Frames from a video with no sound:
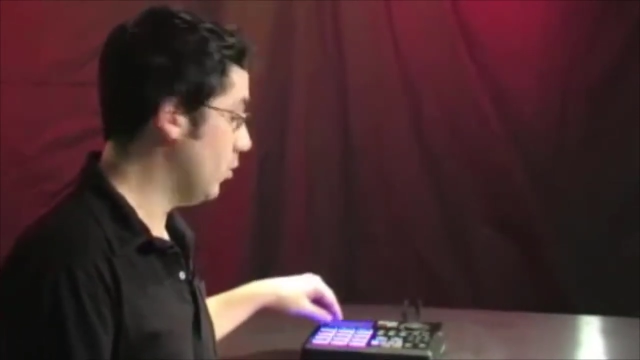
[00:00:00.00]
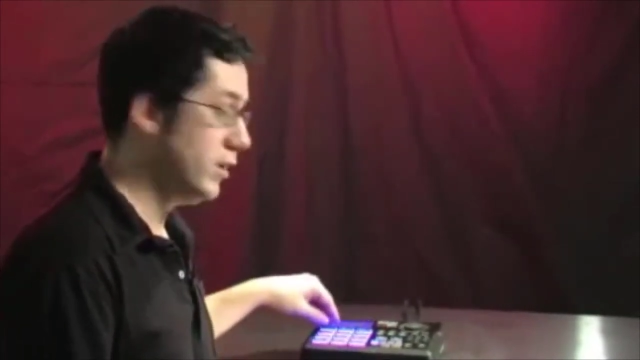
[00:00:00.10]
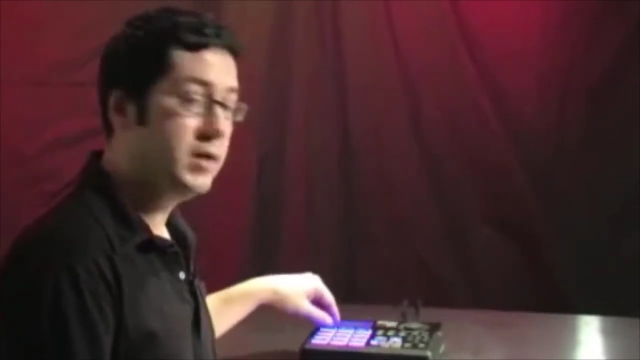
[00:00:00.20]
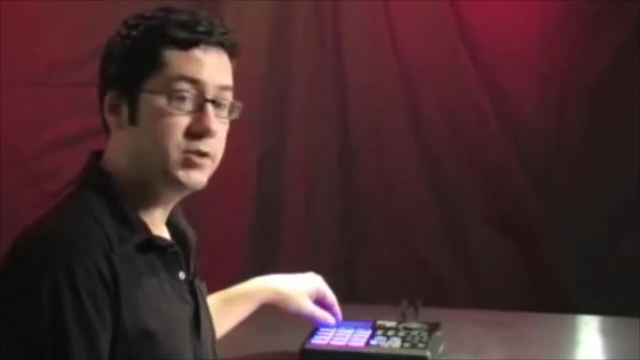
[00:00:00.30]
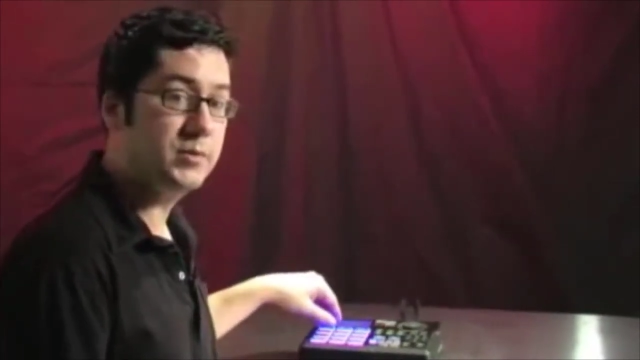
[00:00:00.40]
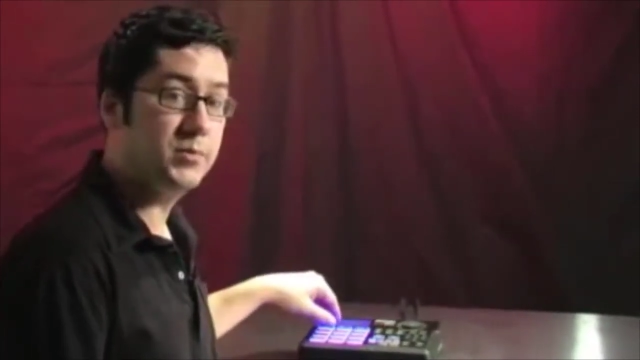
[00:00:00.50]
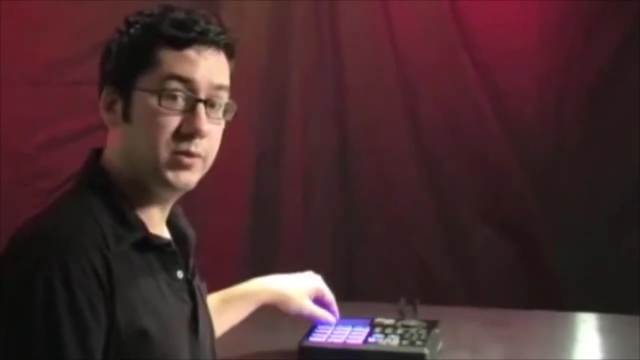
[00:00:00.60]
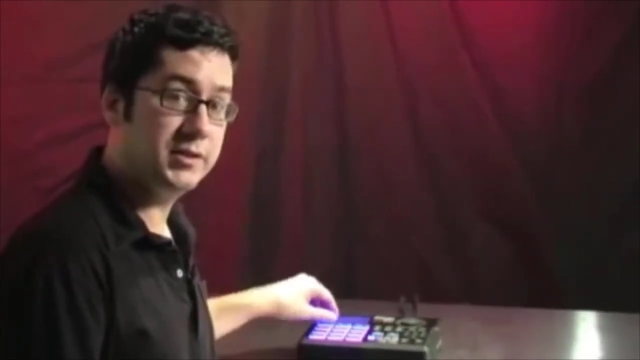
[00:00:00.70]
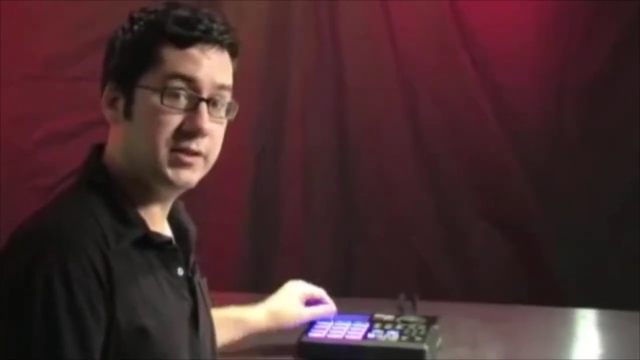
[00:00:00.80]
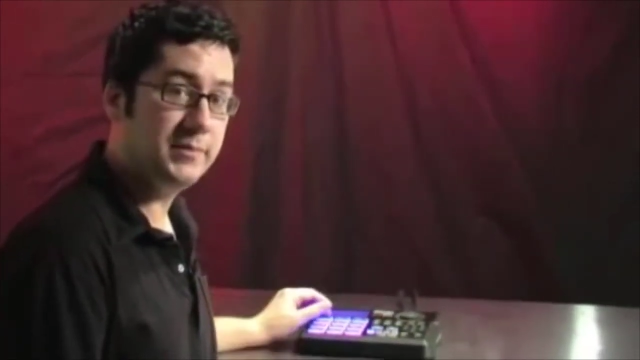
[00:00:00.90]
one hundred
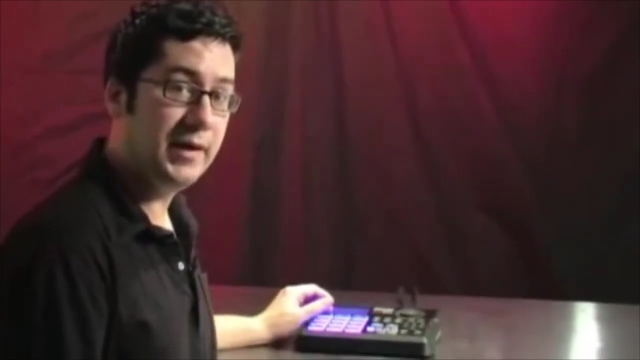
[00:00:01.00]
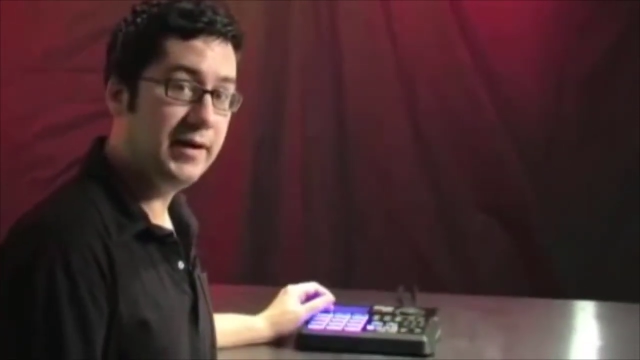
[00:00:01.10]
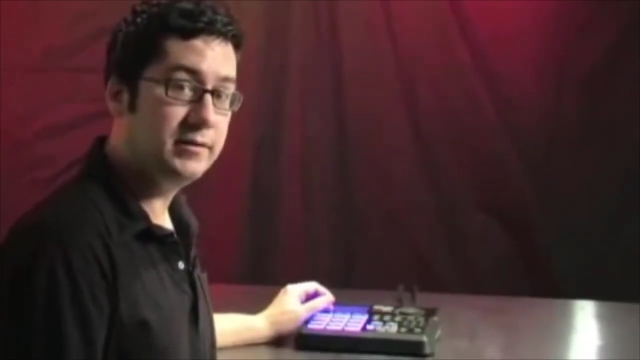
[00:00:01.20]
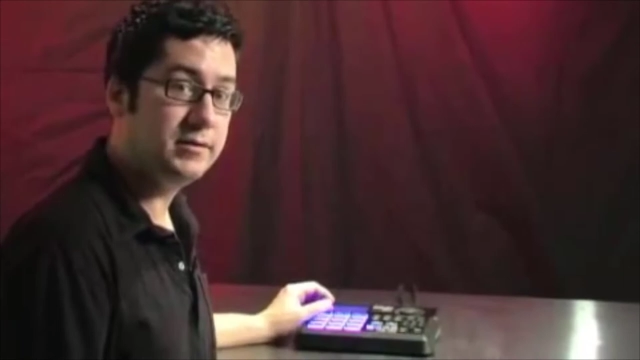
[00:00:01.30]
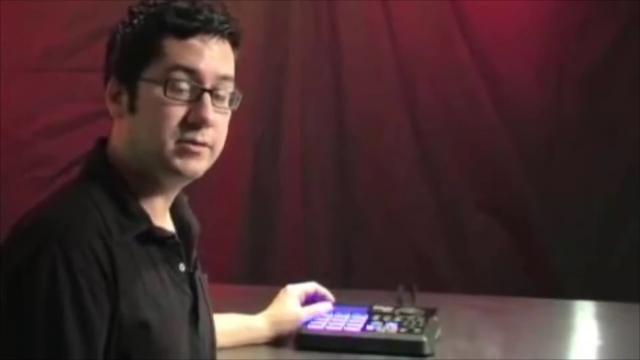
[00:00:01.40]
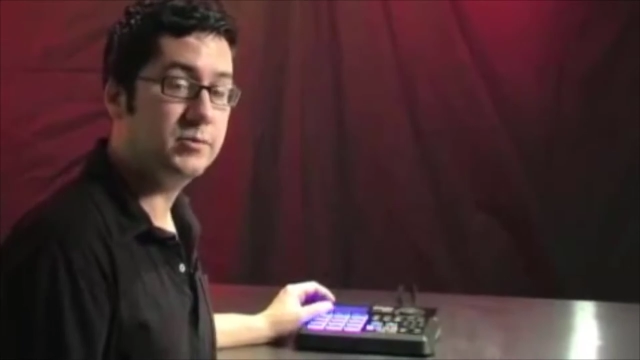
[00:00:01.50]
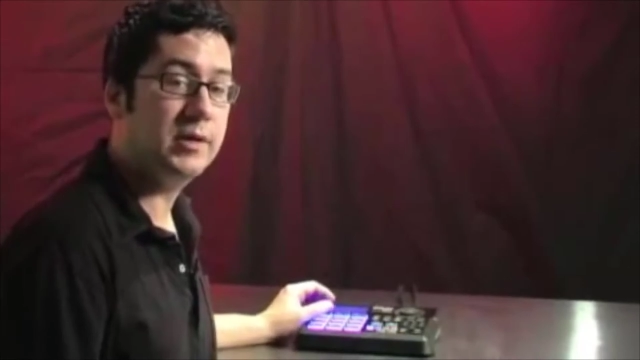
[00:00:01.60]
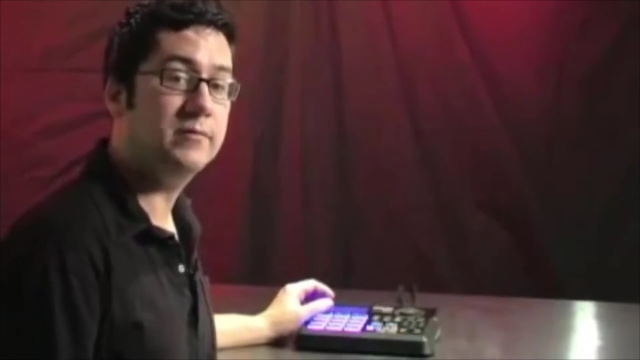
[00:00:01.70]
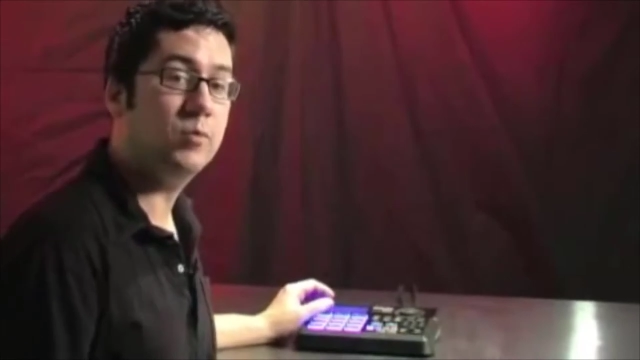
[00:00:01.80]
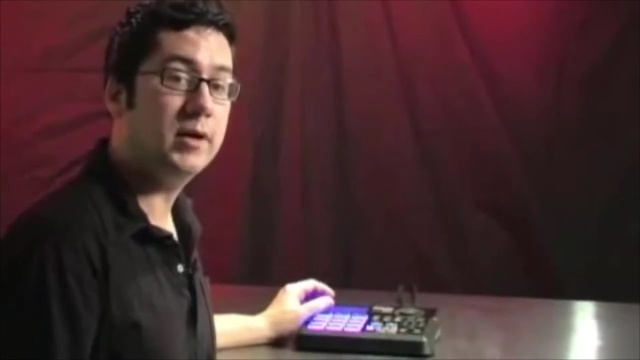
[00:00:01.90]
preset patterns, we
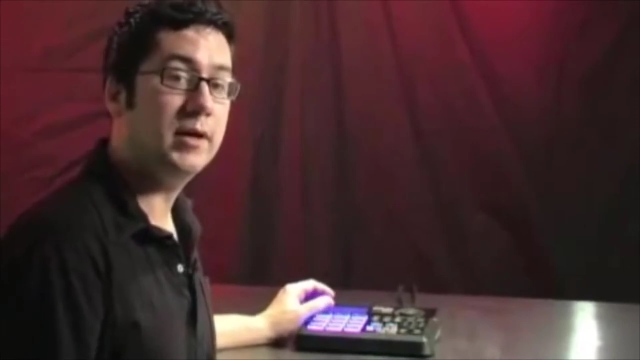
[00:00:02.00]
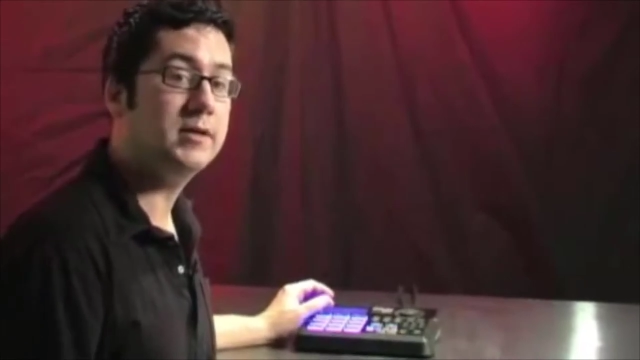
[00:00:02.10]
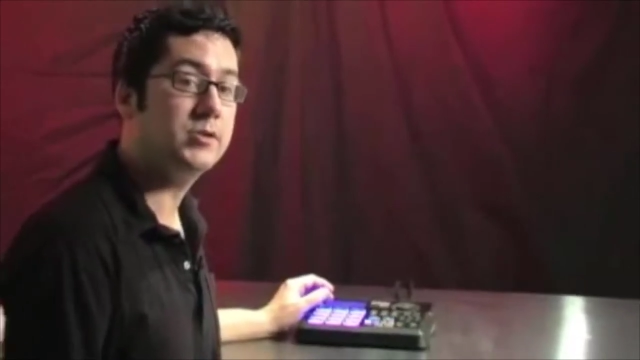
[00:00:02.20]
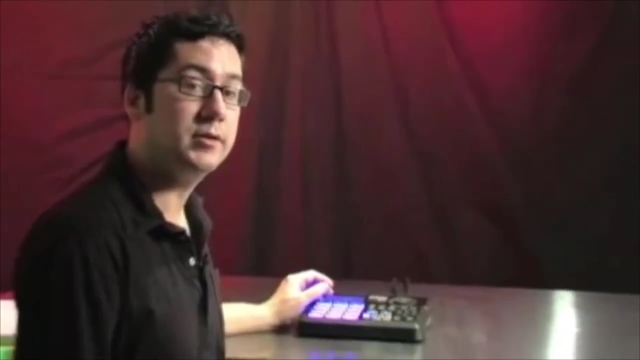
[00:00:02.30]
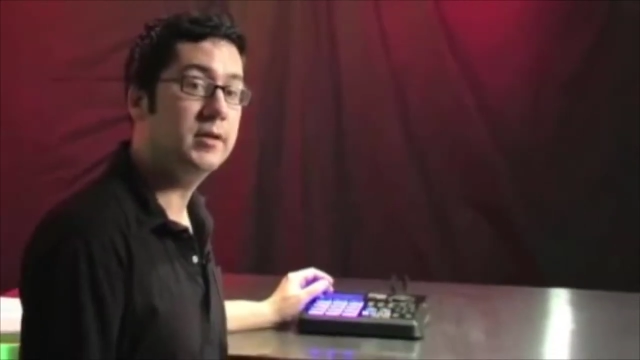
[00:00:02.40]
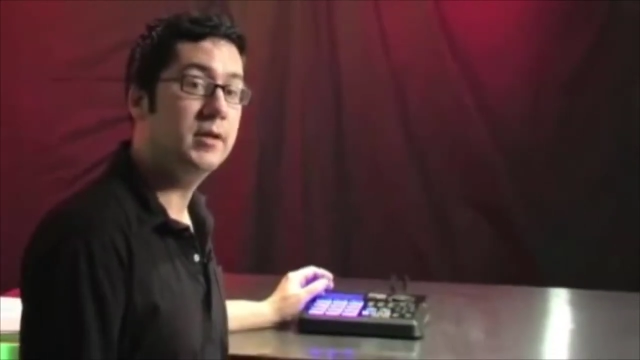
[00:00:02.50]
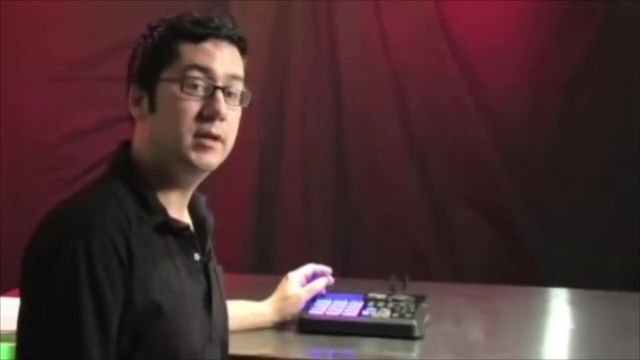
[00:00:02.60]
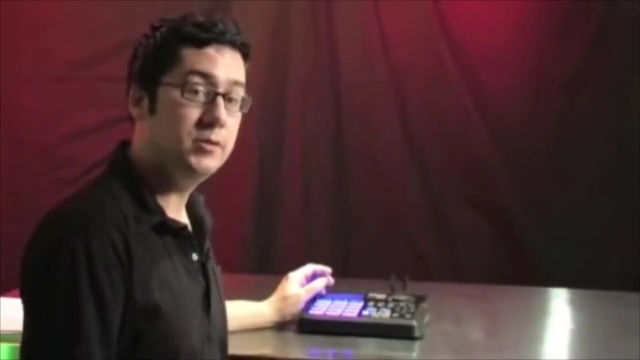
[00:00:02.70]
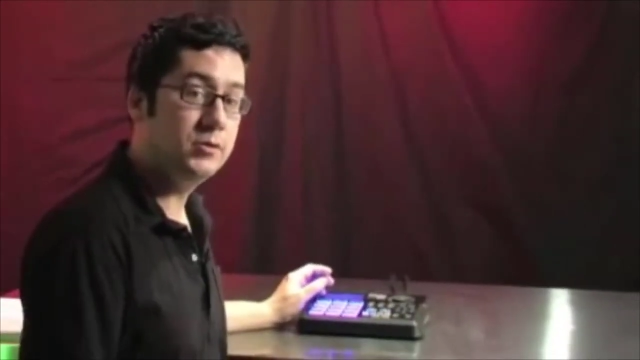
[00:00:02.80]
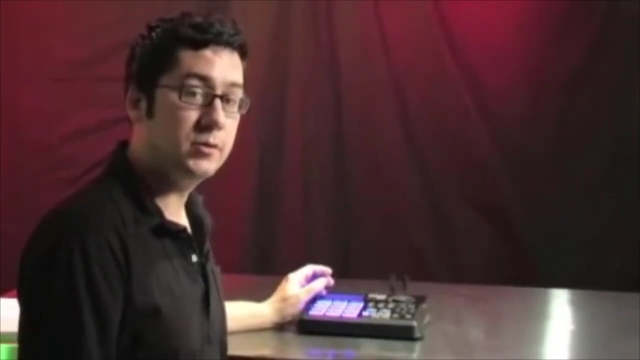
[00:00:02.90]
have one hundred
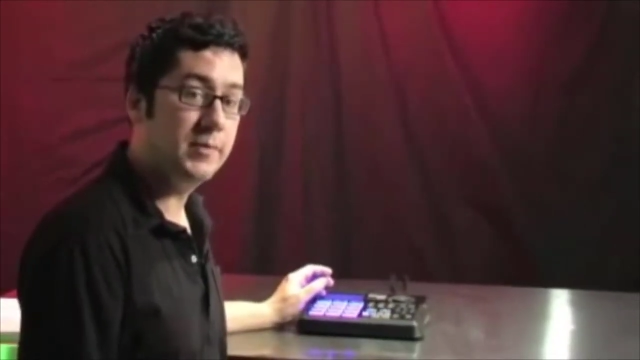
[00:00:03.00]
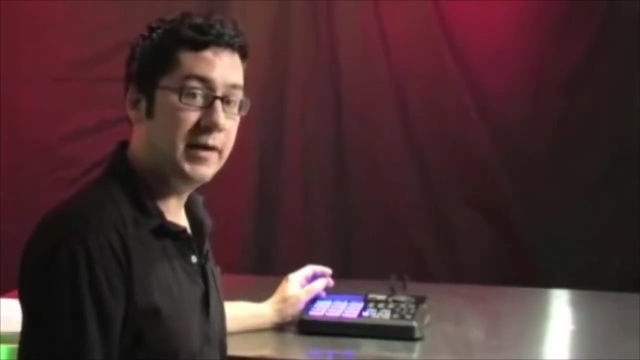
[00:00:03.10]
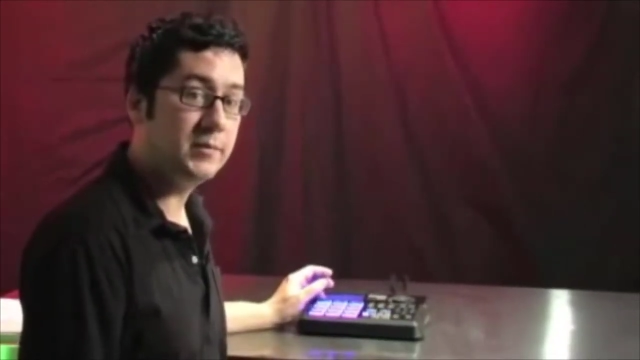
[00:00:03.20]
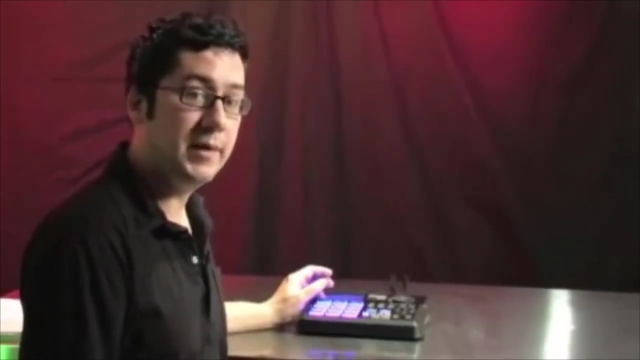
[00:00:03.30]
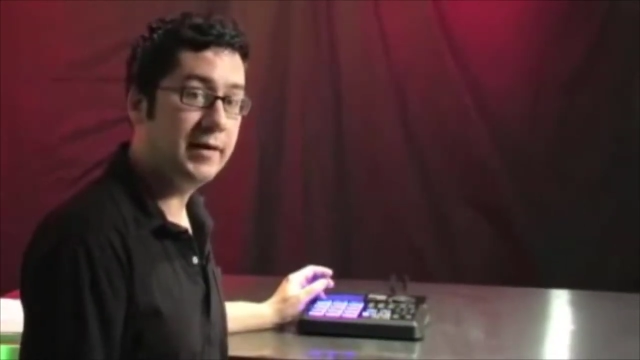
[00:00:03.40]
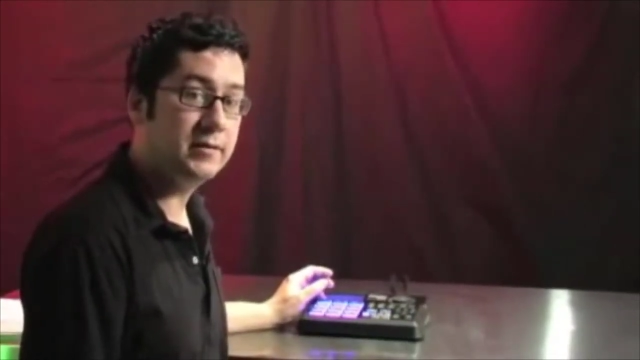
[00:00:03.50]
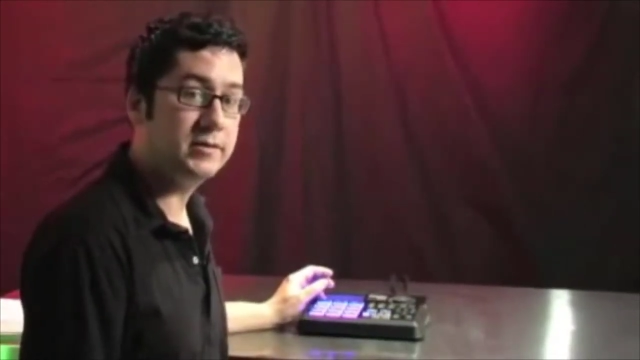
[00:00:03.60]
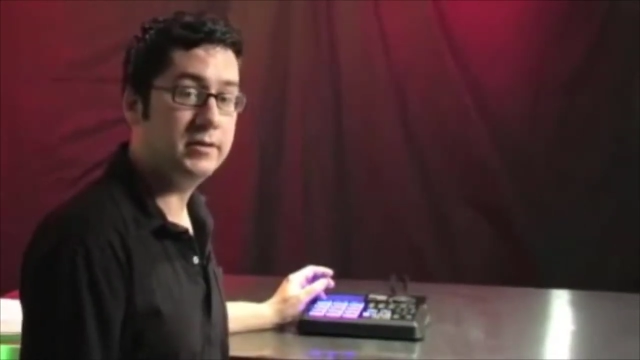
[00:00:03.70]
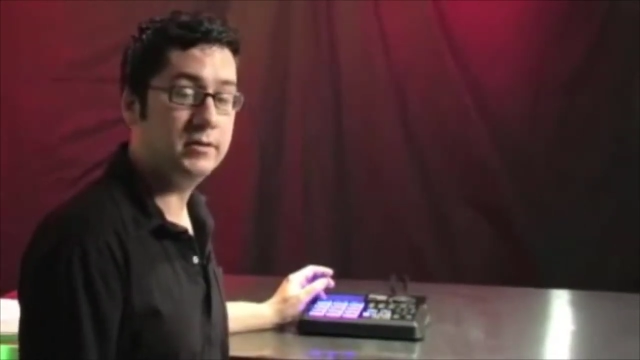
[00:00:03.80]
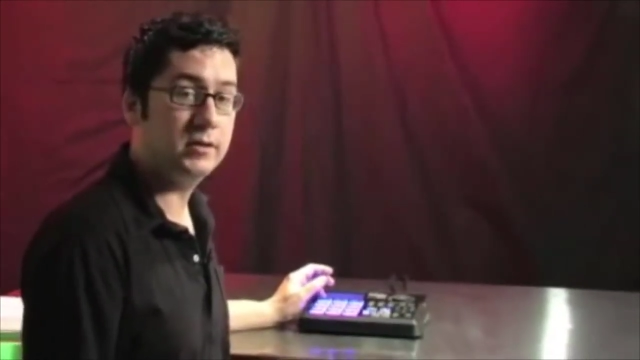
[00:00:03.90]
user bank
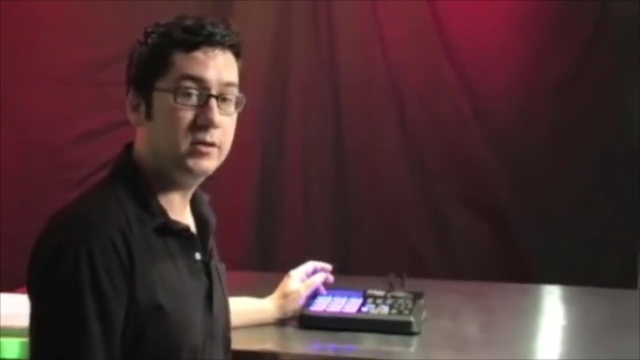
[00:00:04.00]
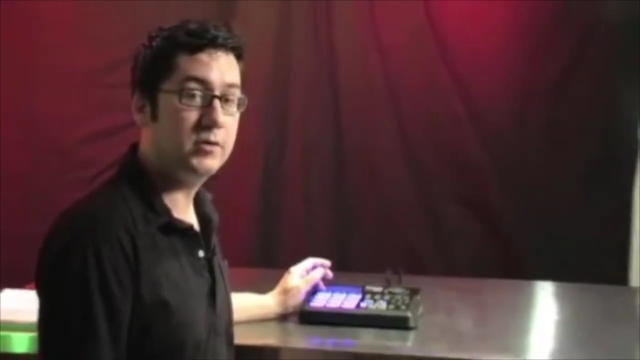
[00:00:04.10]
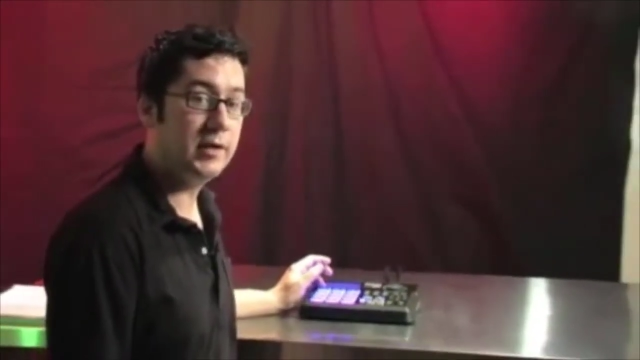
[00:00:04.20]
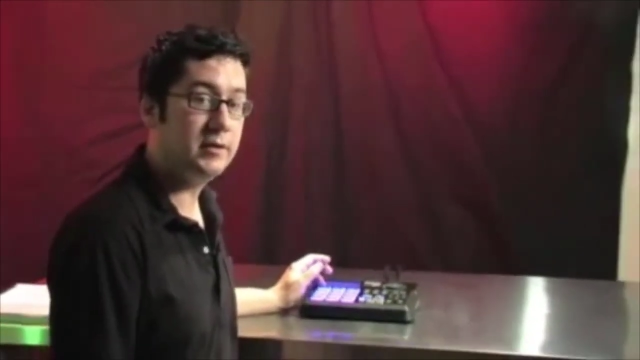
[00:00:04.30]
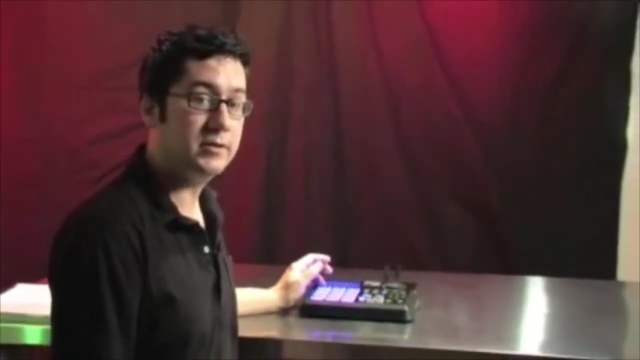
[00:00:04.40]
patterns that you can create